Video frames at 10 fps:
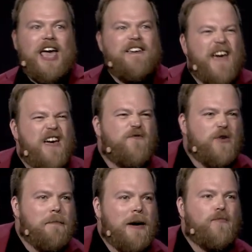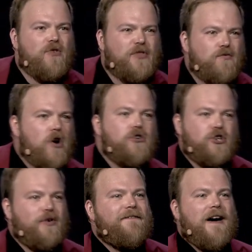if every member of the
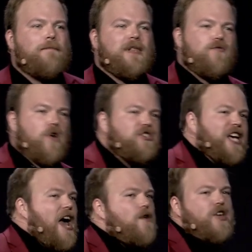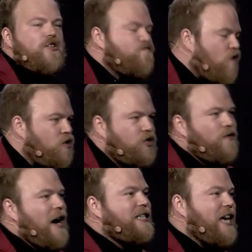Rotary family, Rotarian,
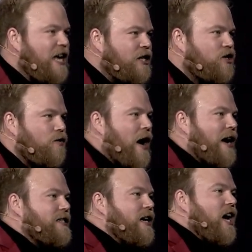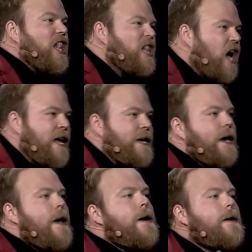Rotaractor, Interactor alike,
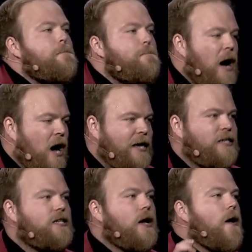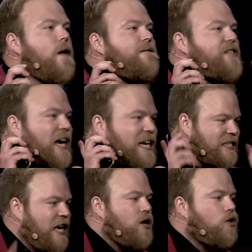combined for
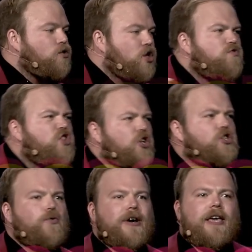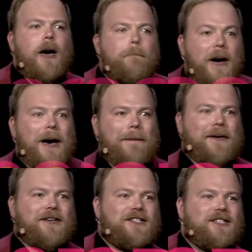single do goodery
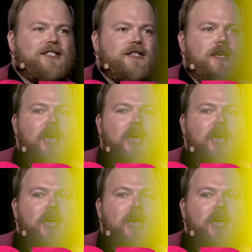purpose.